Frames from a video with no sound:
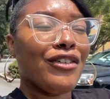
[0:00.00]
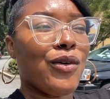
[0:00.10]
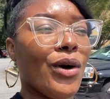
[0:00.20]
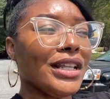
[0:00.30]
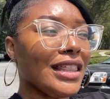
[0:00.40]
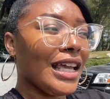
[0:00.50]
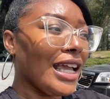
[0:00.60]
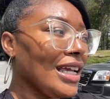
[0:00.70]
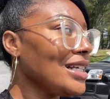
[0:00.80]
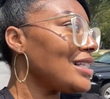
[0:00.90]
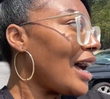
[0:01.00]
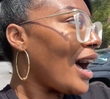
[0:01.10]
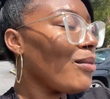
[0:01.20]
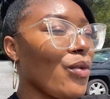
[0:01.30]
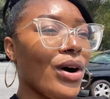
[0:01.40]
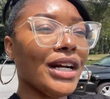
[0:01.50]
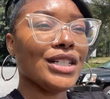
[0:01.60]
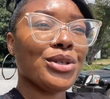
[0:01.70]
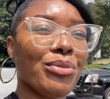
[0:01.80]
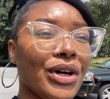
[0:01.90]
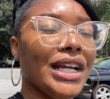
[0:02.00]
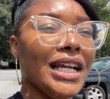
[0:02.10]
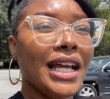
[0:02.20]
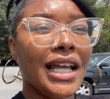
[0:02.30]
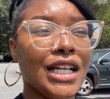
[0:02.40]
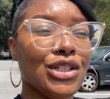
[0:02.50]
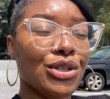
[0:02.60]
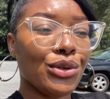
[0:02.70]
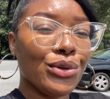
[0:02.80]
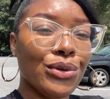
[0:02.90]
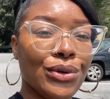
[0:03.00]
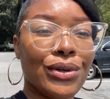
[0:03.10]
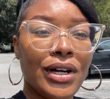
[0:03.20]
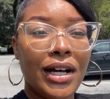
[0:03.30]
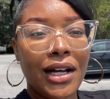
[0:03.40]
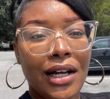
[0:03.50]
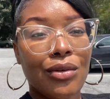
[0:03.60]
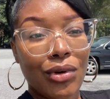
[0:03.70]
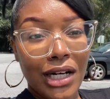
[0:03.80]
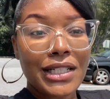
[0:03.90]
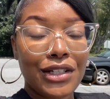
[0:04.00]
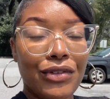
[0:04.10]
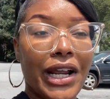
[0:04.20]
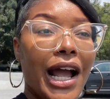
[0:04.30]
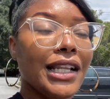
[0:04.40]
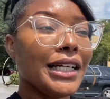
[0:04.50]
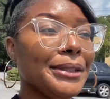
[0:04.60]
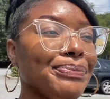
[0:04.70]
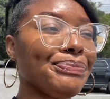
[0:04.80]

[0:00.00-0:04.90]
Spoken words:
for the things that I'm wanting to bring into relative reality.